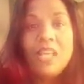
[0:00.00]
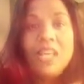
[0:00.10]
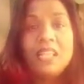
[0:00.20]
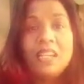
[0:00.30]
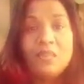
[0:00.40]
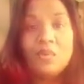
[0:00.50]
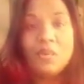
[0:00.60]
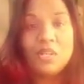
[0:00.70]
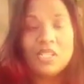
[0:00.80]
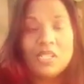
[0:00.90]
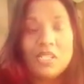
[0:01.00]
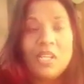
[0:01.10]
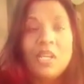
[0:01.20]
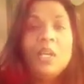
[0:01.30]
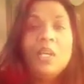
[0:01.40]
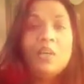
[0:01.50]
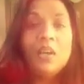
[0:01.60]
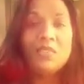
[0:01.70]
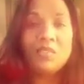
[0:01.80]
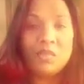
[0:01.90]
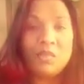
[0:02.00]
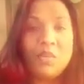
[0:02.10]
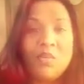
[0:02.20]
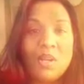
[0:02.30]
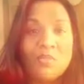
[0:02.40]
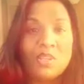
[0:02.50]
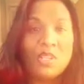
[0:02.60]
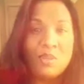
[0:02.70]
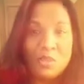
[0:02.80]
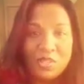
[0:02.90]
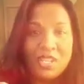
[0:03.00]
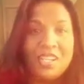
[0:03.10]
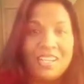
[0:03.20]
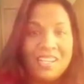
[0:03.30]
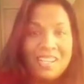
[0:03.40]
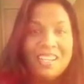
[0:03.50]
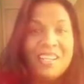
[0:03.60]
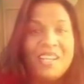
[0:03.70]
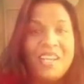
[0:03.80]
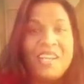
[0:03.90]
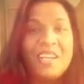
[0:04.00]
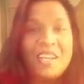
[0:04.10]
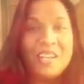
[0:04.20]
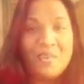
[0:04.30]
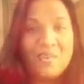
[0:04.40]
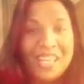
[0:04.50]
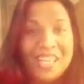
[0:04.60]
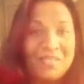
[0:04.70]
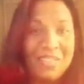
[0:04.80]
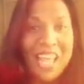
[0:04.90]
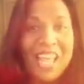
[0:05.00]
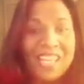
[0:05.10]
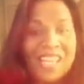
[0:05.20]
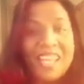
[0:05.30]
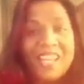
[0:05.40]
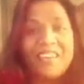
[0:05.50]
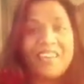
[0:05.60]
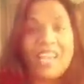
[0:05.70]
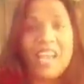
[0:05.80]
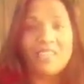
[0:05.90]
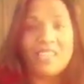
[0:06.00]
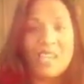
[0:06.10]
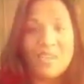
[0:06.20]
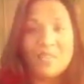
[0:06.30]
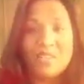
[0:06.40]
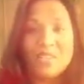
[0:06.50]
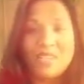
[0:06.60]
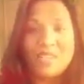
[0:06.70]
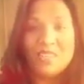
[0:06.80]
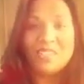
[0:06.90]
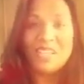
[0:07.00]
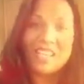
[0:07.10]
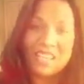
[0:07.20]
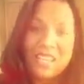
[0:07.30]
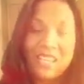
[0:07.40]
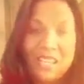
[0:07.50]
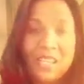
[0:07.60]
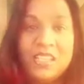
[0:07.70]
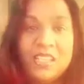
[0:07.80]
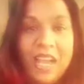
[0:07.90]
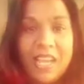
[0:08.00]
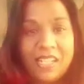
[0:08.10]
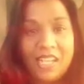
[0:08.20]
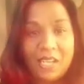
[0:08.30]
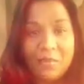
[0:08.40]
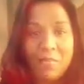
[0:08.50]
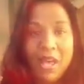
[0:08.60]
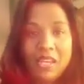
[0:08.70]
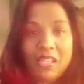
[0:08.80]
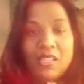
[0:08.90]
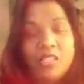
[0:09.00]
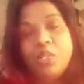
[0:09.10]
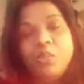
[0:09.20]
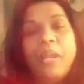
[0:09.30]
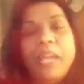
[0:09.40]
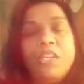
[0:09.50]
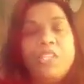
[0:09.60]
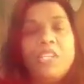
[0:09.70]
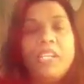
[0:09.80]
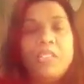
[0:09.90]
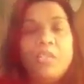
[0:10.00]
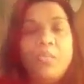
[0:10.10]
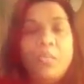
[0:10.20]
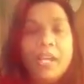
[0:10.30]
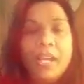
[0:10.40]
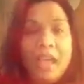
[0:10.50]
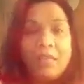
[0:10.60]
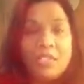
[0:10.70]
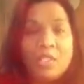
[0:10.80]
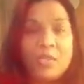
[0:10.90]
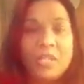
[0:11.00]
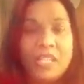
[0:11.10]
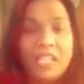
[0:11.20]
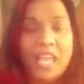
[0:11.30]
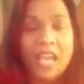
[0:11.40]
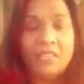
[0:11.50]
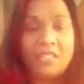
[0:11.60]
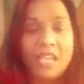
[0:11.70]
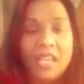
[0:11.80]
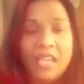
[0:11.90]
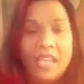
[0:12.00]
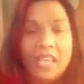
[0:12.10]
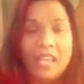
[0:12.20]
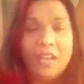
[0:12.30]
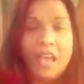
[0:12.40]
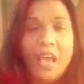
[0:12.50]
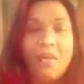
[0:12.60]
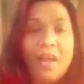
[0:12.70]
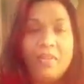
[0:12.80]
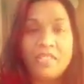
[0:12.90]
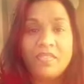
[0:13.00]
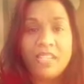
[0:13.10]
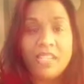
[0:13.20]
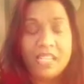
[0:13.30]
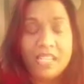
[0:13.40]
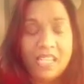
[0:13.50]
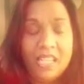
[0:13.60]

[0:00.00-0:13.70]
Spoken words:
And then of course, you have to go on with your, awakened reality here in the outside world. So I was like, so I had to kind of balance the two energy as to what I was doing in the outside and how I was feeling in the